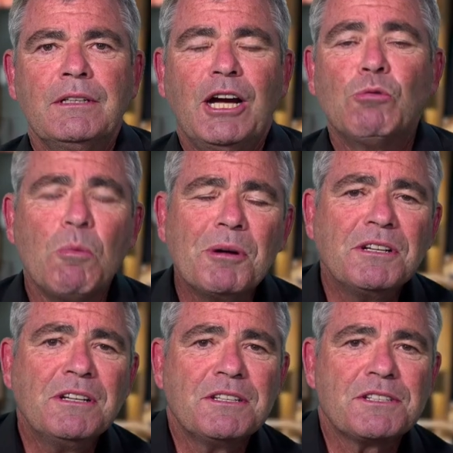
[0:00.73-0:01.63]
A
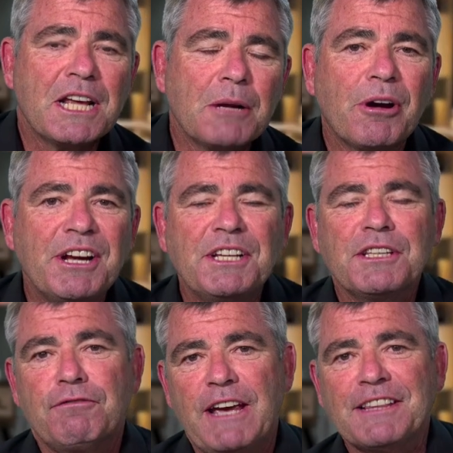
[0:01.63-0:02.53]
woman celebrating
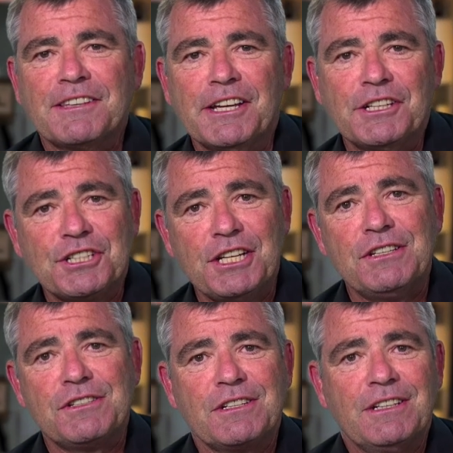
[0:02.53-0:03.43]
the fact that
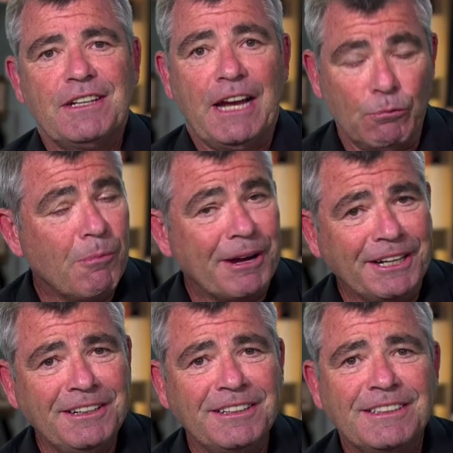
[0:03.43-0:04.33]
she's a
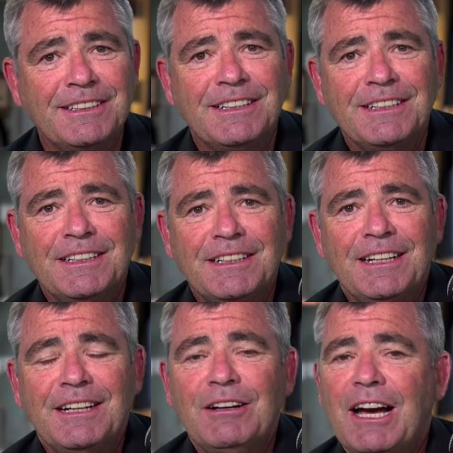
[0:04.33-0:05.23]
woman
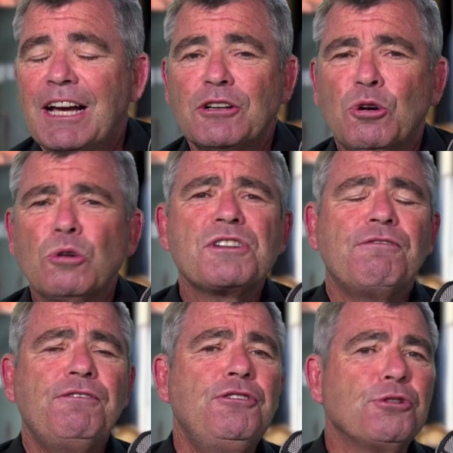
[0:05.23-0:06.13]
caused a
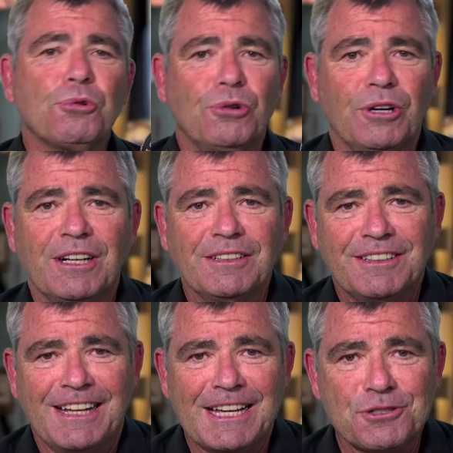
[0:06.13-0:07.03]
furore
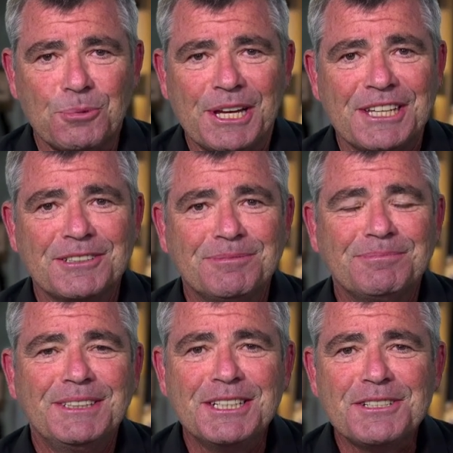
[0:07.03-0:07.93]
last week.
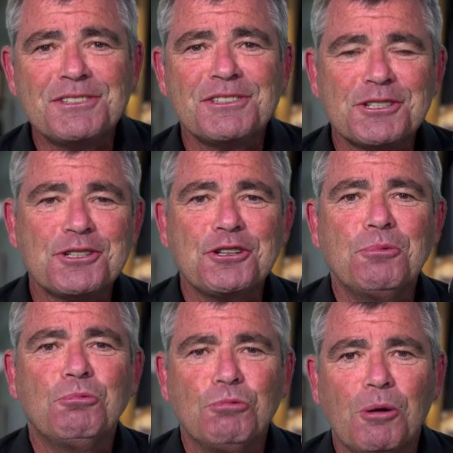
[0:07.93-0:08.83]
Is the
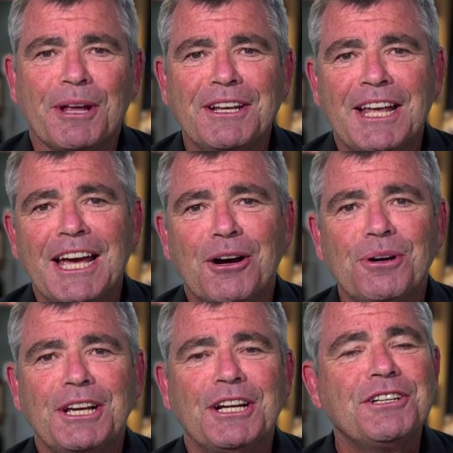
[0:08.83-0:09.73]
term woman
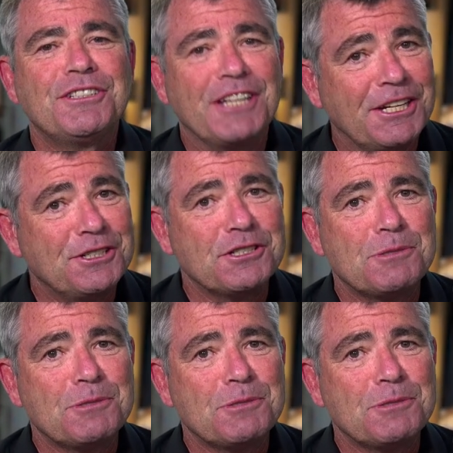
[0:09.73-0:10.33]
now an endangered